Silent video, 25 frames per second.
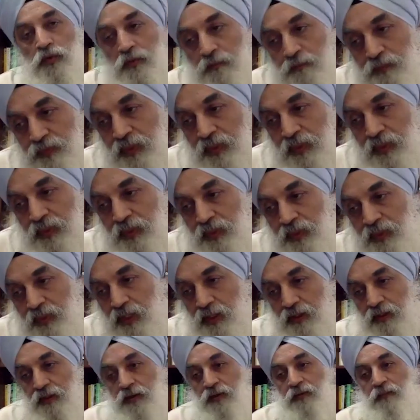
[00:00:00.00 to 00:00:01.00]

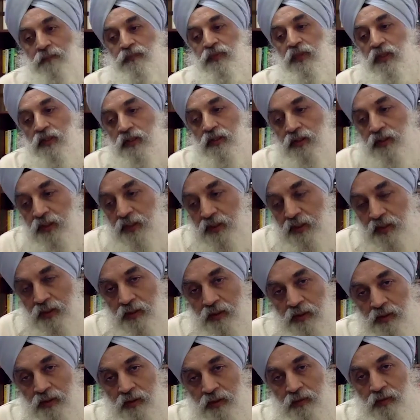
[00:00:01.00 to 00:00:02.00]
um,
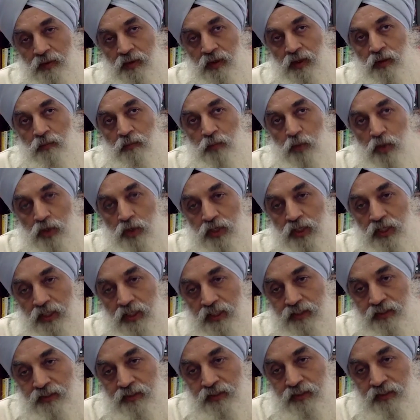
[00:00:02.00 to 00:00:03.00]
the important
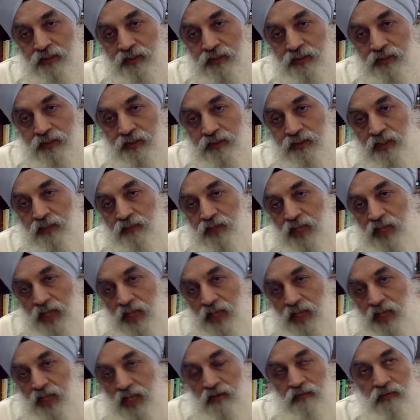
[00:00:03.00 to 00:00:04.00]
lessons that we have
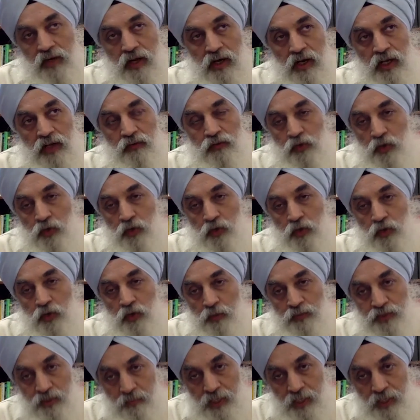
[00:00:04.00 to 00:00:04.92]
are from Japan